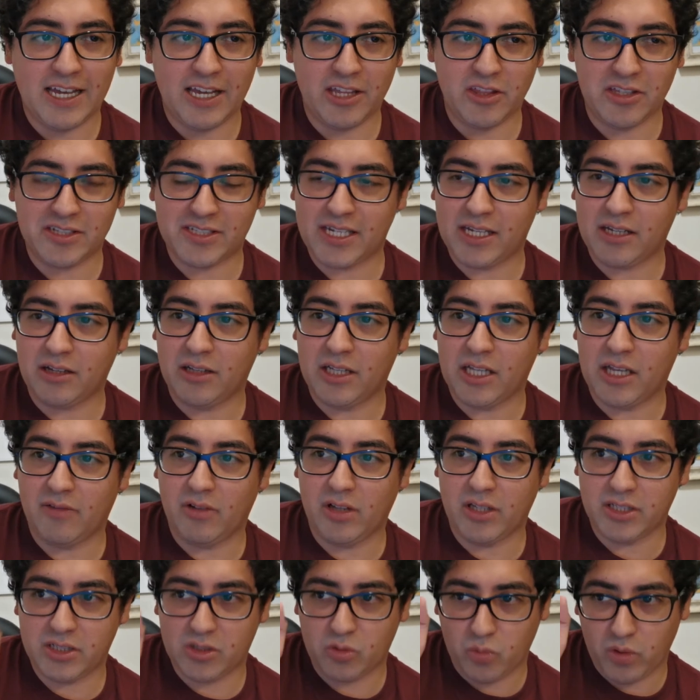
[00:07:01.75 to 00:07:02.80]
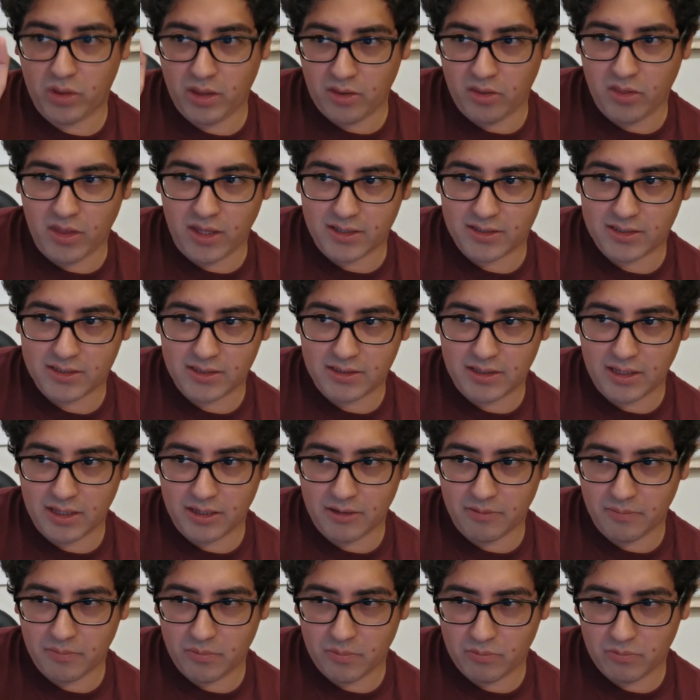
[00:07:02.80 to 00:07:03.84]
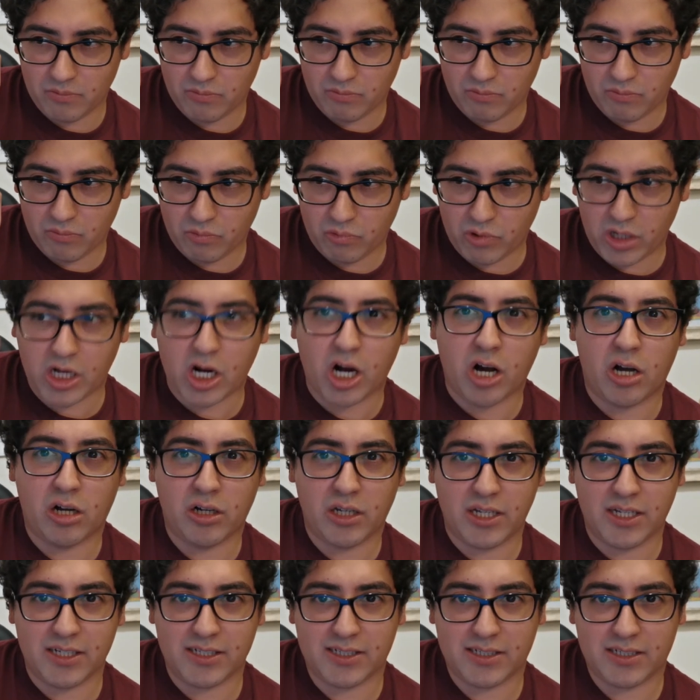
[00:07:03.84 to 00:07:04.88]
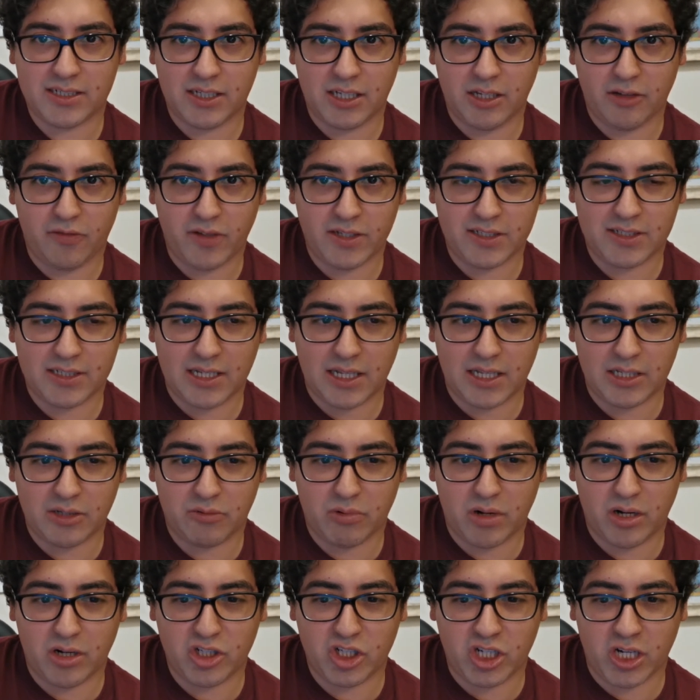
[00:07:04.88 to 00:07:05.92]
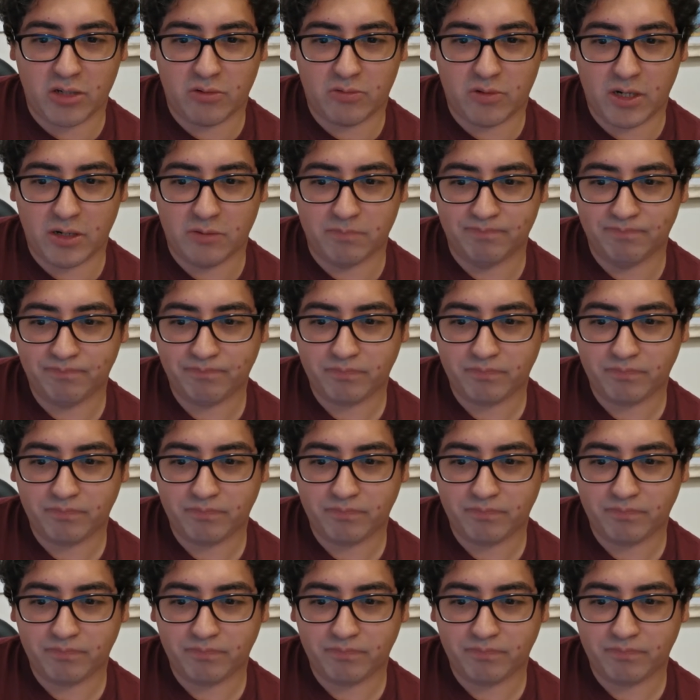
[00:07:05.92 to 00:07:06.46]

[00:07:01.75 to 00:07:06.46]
And the second level is within this, the regardless if it's a literary genre